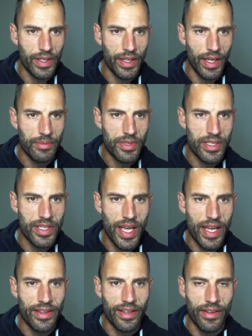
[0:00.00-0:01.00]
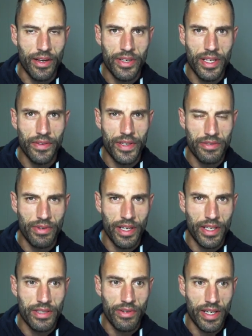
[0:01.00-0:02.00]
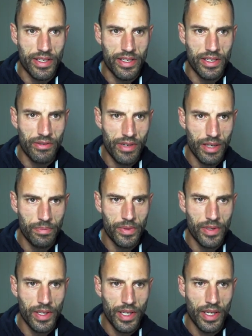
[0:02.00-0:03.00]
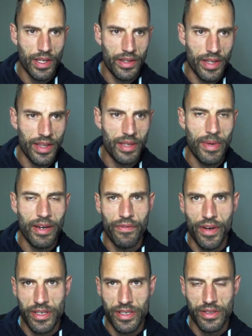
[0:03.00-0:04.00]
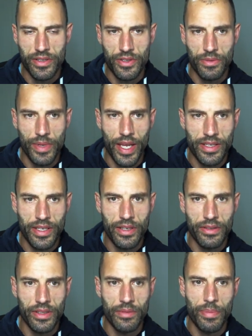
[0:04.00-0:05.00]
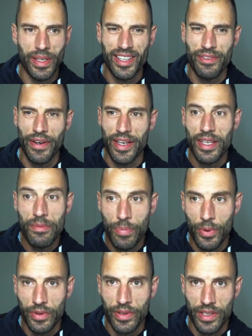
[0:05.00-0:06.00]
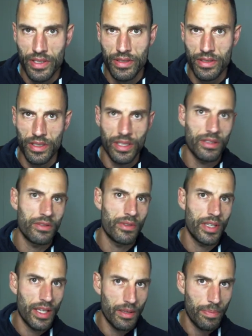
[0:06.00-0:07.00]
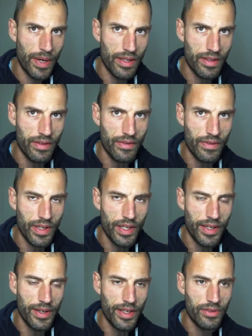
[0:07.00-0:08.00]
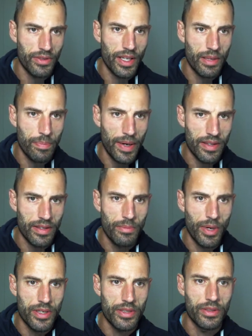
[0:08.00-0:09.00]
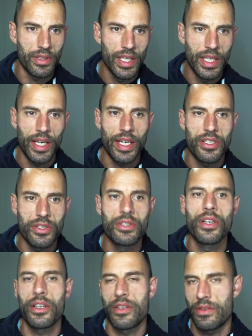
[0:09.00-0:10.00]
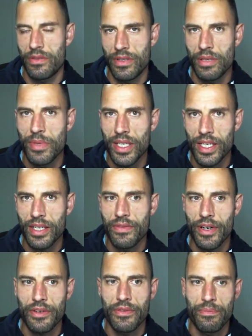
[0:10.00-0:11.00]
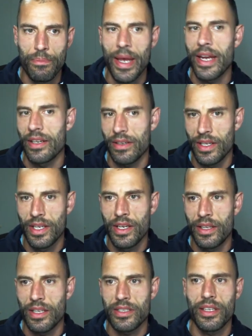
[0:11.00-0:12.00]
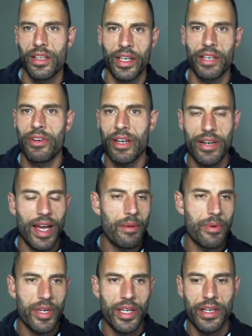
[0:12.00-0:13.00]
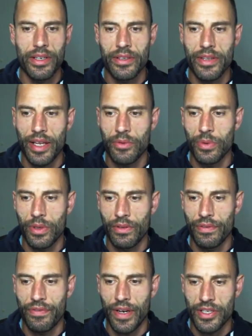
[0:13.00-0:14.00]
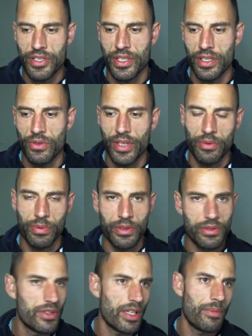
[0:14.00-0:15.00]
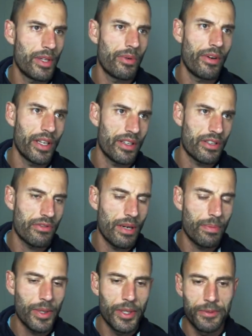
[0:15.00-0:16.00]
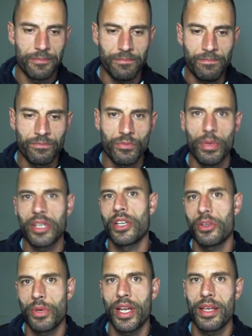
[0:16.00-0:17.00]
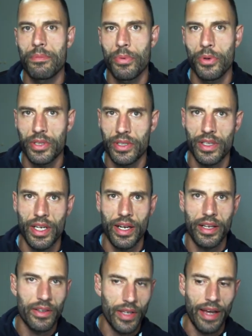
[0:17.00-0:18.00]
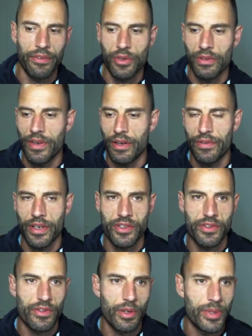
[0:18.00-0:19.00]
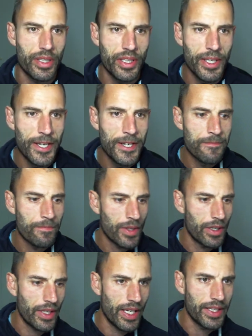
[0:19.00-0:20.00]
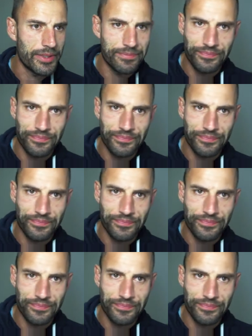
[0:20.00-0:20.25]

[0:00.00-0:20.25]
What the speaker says: I'm just saying that only if this is run as a script, then the main function should be executed. But if I import this into another Python module, it should not immediately invoke main. That's so that I can write library code that will function or that will do something when I run the script, but not when I import it. Then I have to invoke functions from it. Okay,